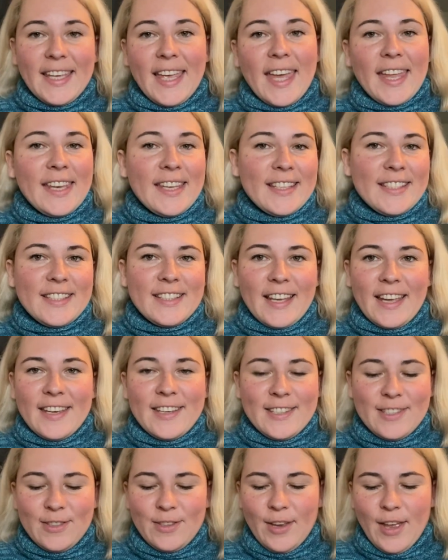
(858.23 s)
and it's
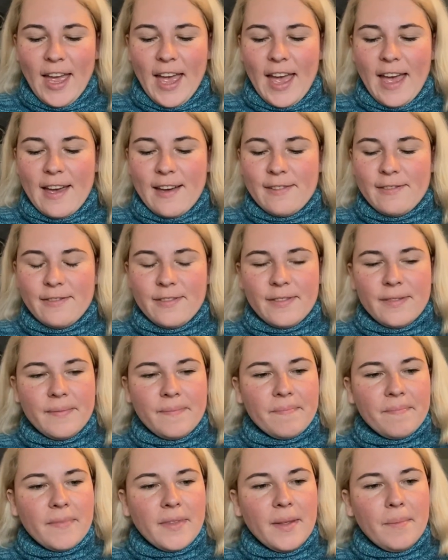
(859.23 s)
nice to have,
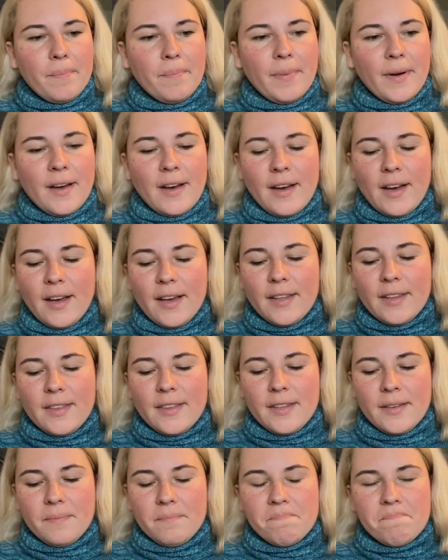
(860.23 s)
but